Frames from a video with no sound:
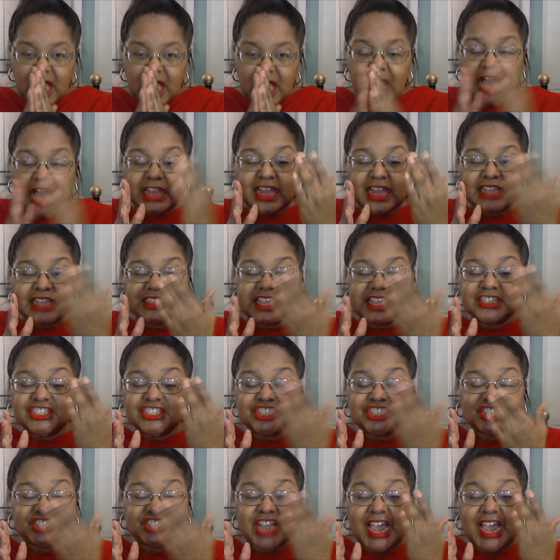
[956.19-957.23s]
I like that
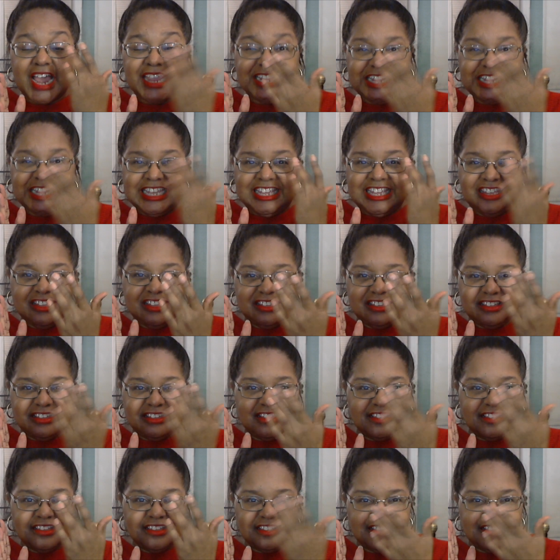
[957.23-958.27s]
shiny,
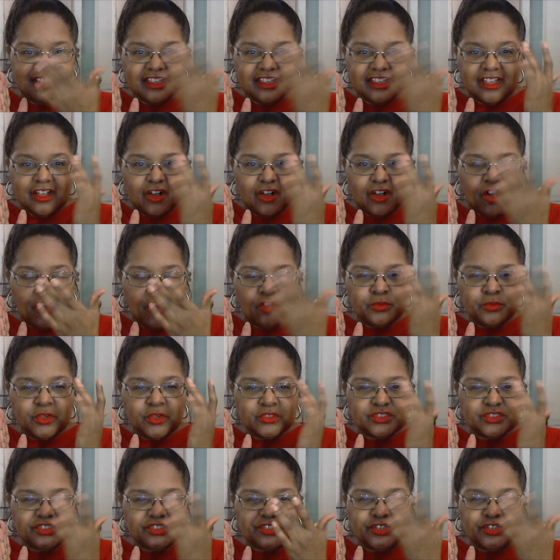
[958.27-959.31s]

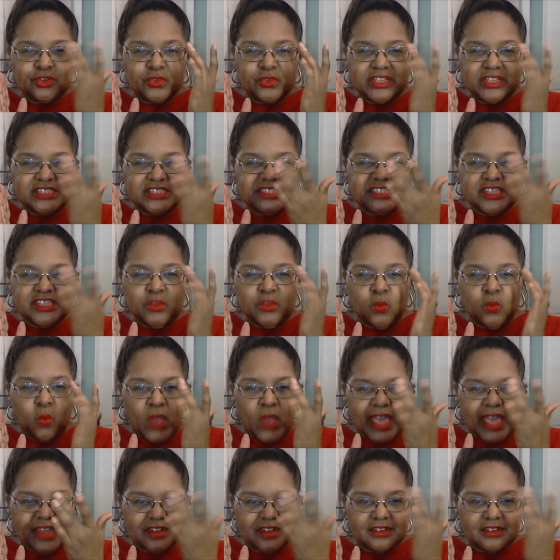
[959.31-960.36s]
almost greasy,
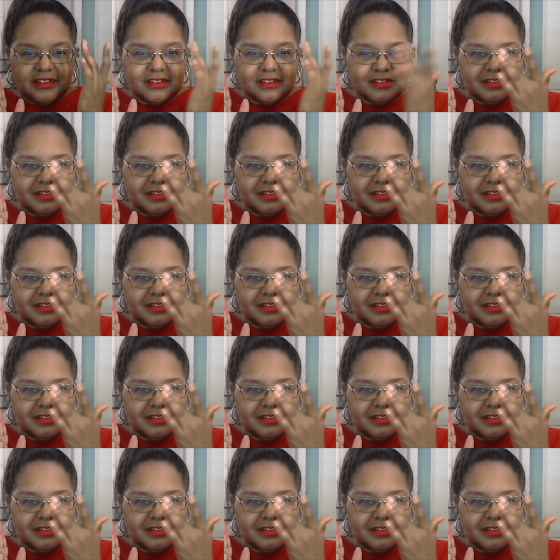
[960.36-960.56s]
wet